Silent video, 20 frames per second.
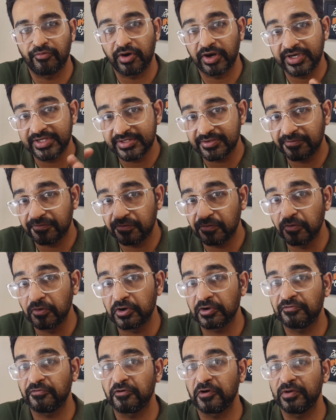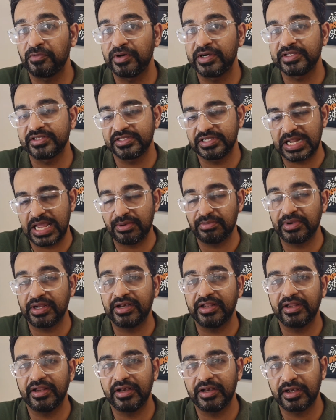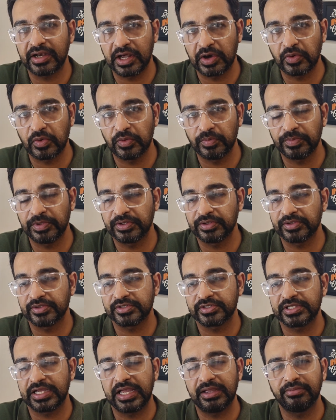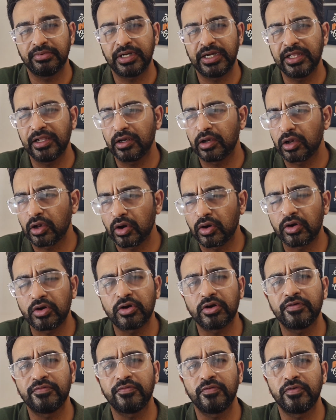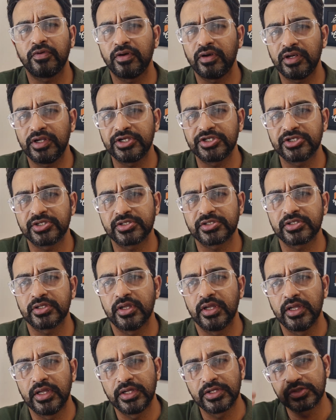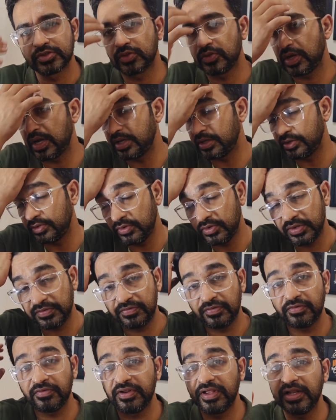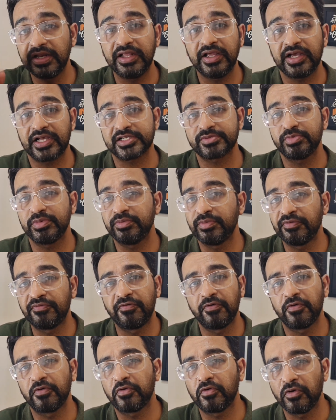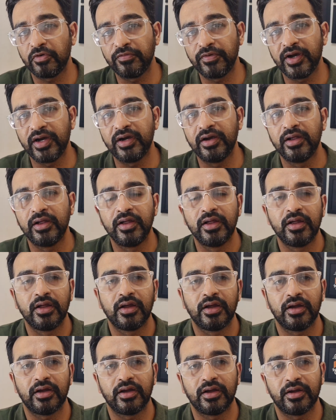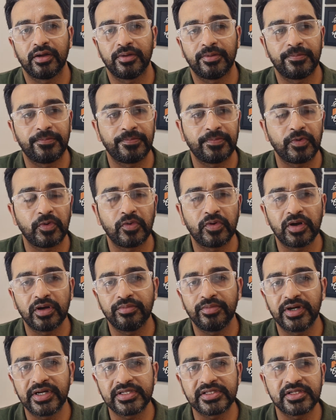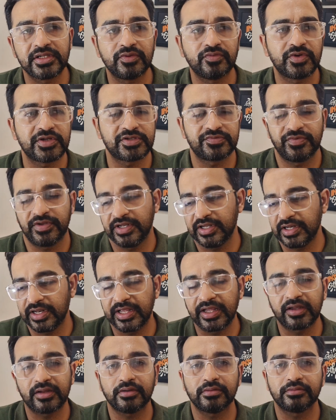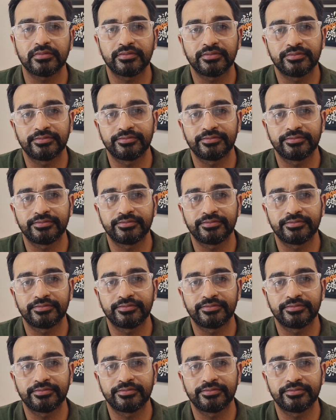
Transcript: what is the fruit of oral medicine? I'm getting it now, because I'm getting a lot of oral lesions. So if you really ask me, before COVID, oral medicine was very like